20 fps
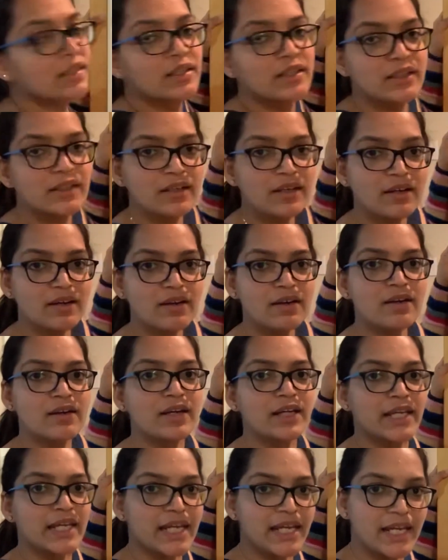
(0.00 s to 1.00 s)
the
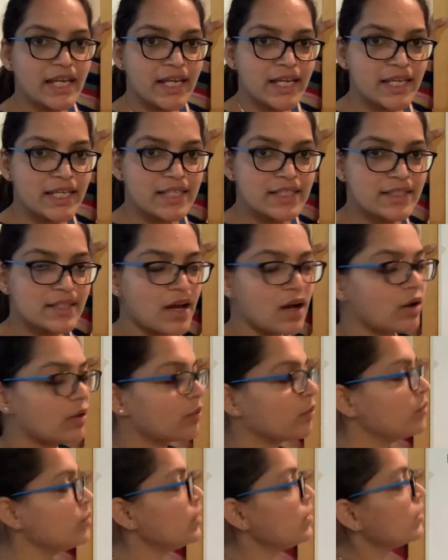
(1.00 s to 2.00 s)
A
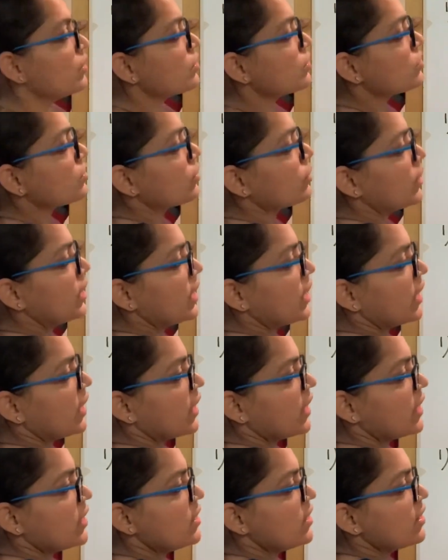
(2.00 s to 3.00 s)
sound. So
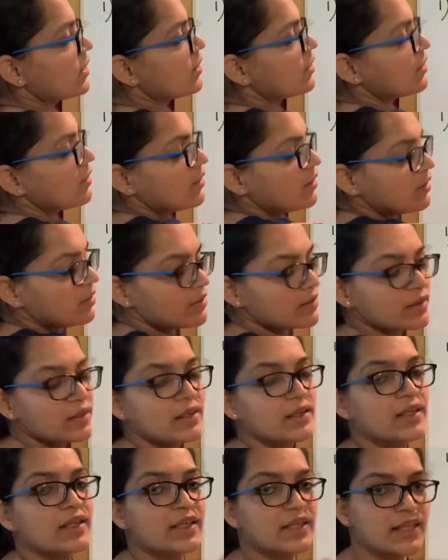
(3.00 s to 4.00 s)
A, K,
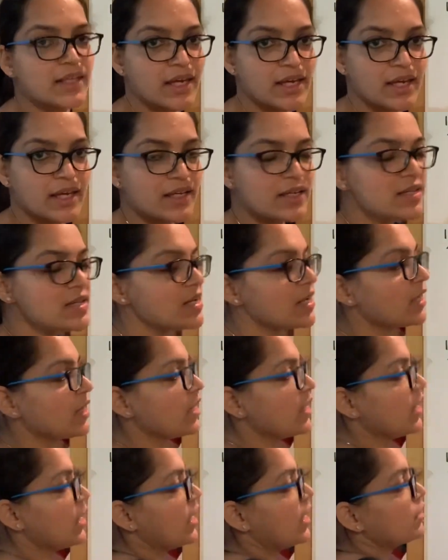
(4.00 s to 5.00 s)
K,
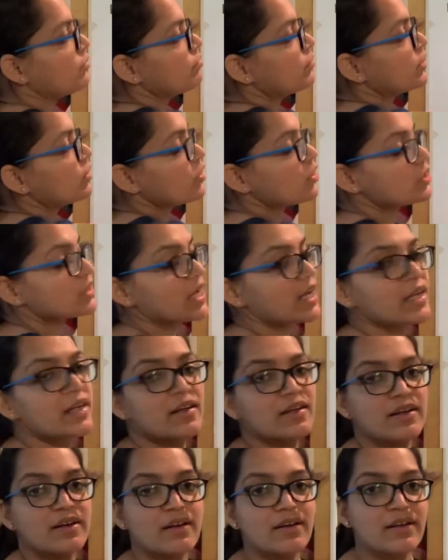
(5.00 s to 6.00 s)
and because I
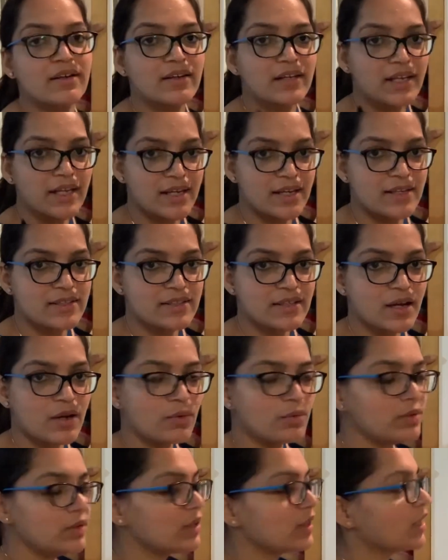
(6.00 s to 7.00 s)
heard A sound,
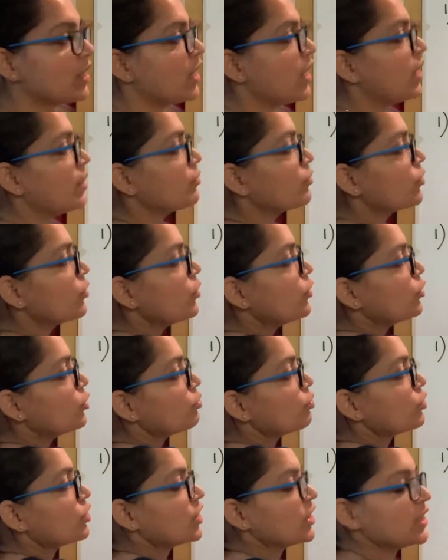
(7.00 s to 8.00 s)
I'm going to put
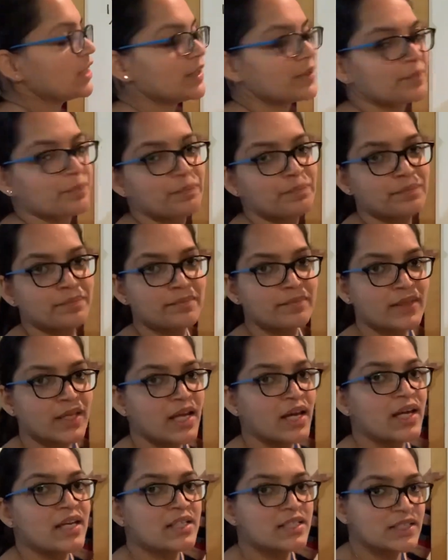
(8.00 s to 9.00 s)
E.
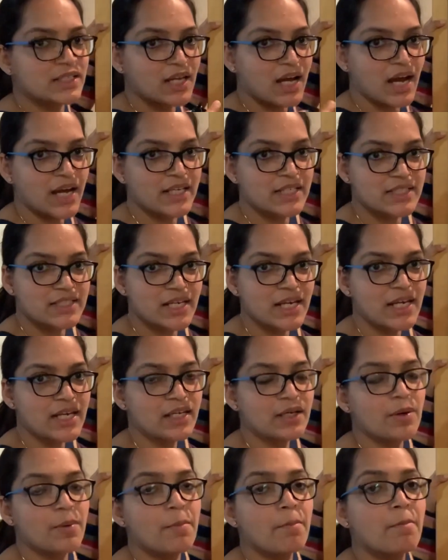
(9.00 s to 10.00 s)
I take
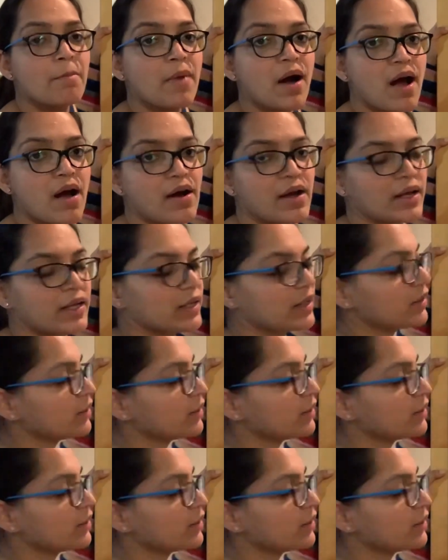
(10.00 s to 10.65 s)
my